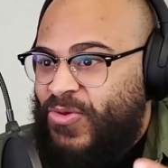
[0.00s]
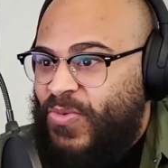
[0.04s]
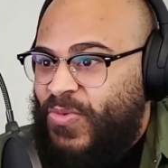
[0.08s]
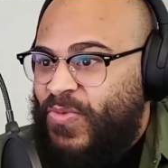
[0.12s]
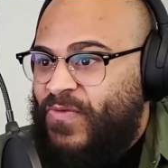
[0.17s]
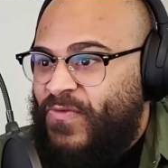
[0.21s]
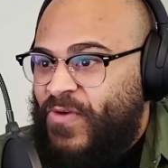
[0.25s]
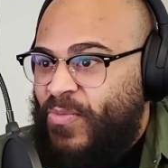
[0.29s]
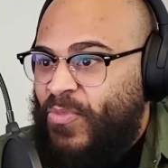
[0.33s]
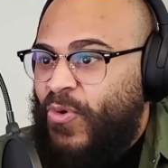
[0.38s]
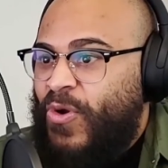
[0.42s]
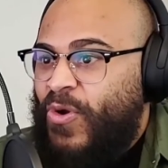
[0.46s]
to
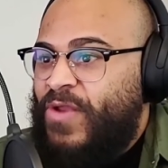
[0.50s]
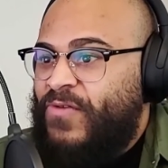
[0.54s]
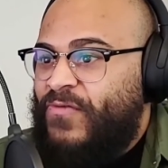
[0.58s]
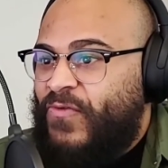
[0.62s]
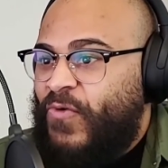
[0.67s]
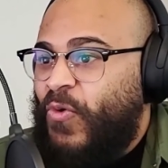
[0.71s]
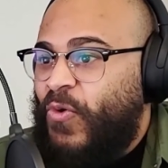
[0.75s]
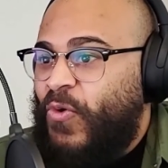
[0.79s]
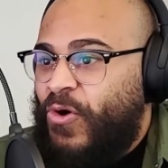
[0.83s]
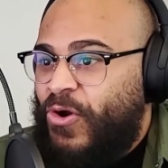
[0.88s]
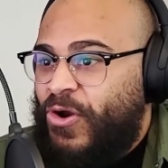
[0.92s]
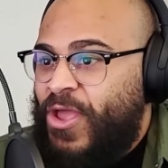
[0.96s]
reverberate
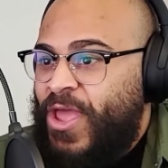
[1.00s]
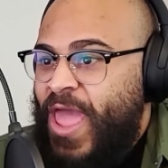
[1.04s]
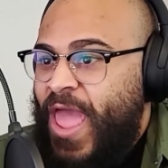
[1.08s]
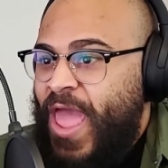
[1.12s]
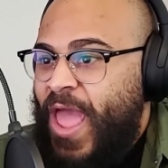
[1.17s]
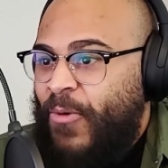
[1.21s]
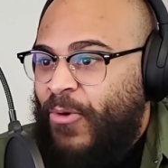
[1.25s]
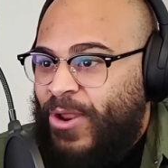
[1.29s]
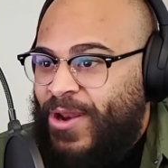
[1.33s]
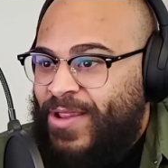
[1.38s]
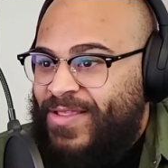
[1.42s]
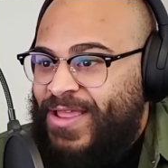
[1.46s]
forward,
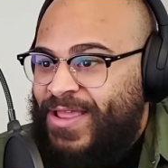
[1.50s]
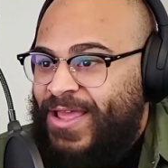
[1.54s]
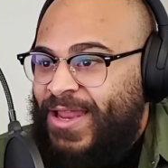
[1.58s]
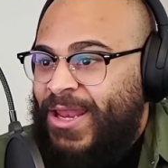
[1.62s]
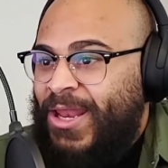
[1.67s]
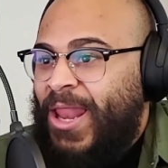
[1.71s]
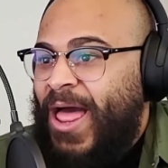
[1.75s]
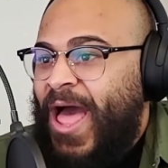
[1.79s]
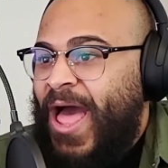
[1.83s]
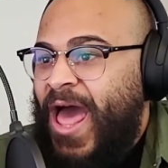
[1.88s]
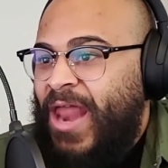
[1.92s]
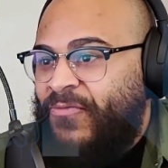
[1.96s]
and we're going to see a
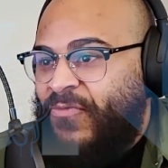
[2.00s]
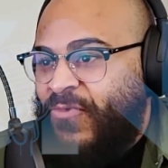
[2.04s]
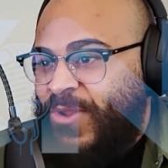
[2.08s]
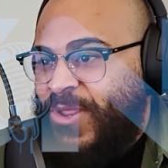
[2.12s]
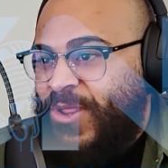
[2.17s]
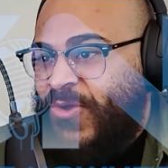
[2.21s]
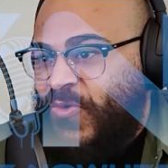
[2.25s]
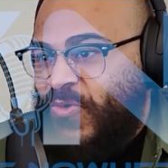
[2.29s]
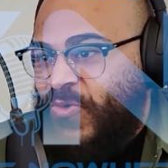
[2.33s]
lot of really cool